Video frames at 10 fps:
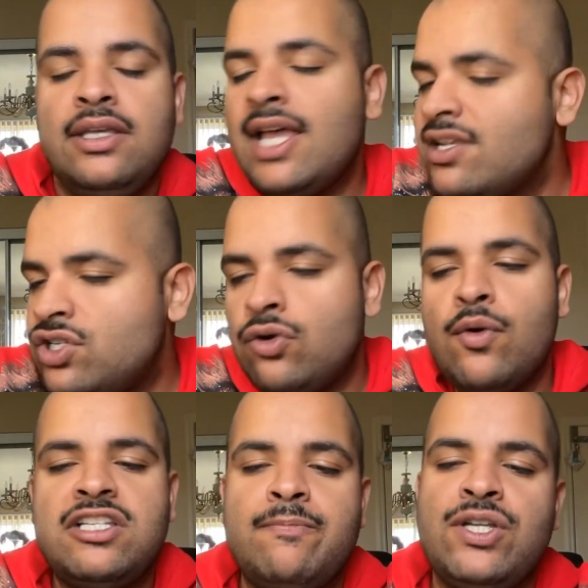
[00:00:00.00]
Yes, you're
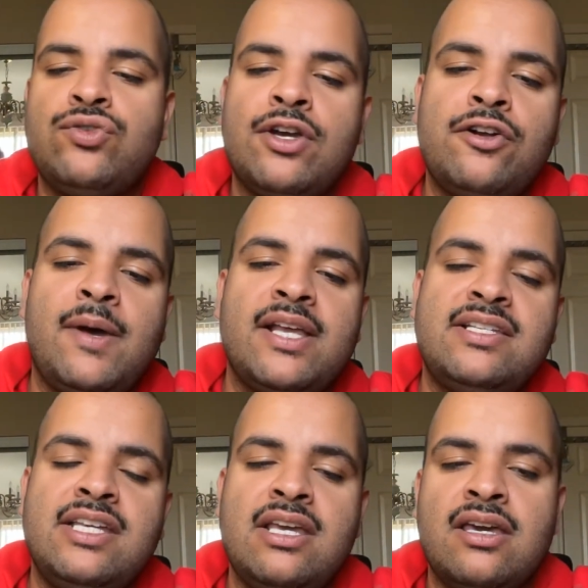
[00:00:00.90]
going to be triggered by
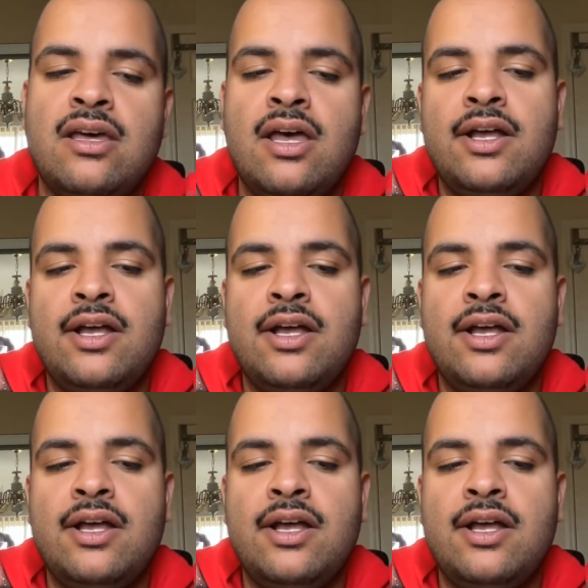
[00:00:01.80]
seeing